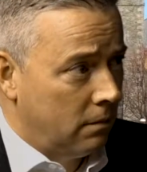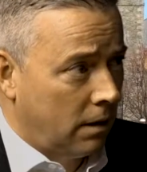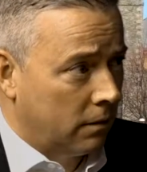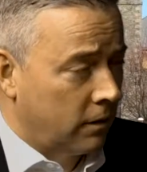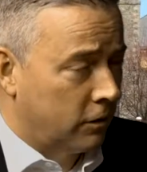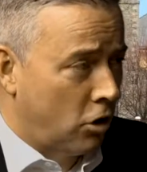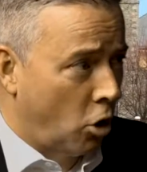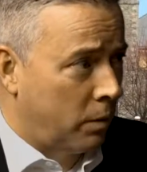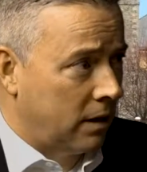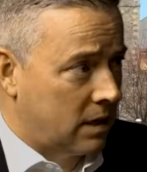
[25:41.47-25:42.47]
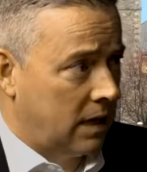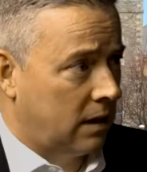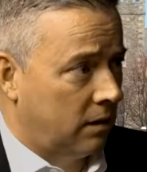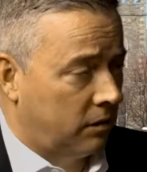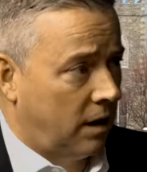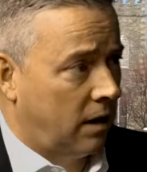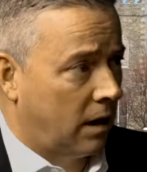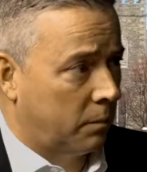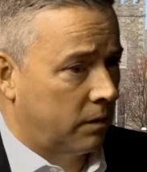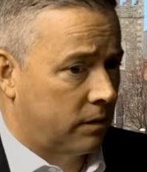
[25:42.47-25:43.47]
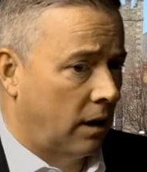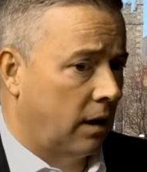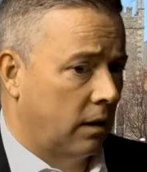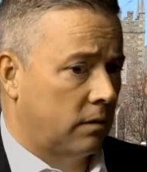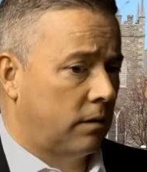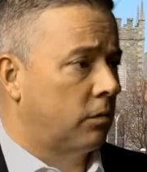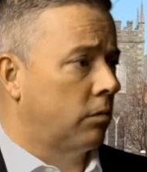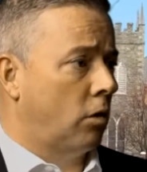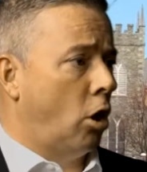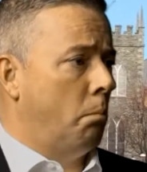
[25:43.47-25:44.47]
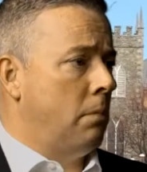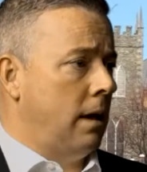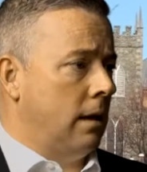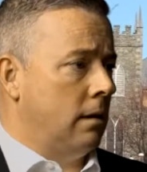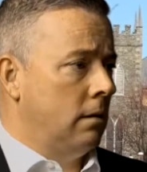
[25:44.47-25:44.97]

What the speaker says: Yeah, there's nobody standing up and saying this was all me.